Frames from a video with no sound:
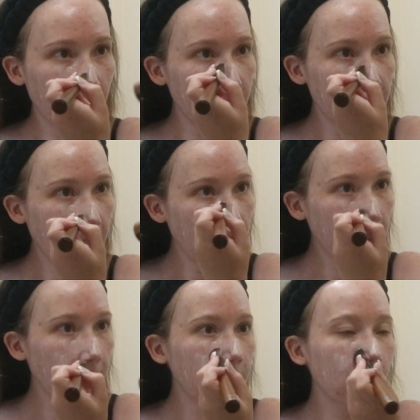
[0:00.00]
of a
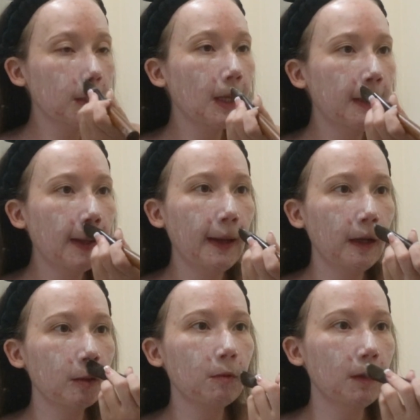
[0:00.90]
day, just a day,
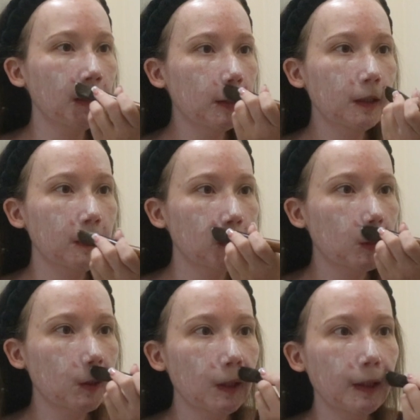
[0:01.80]
because we were literally
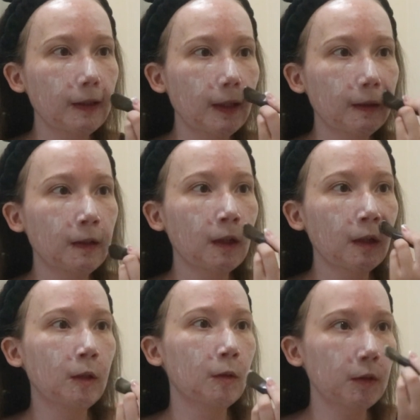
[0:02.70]
just chilling.
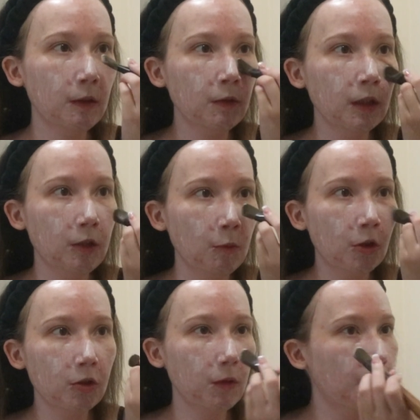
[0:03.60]
We didn't really do
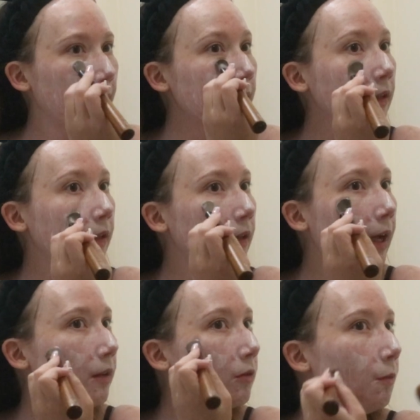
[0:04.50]
much. We basically
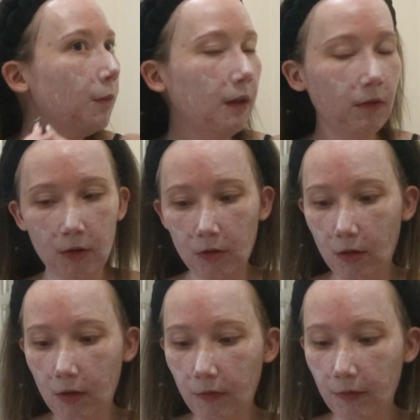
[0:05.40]
like sunbathed and
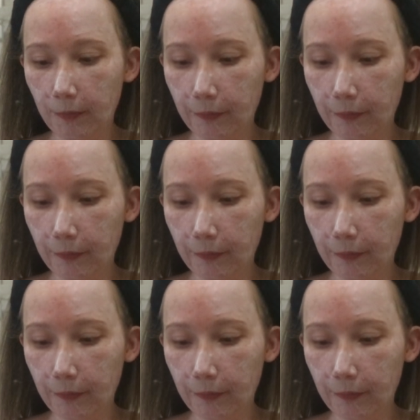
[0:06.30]
stuff.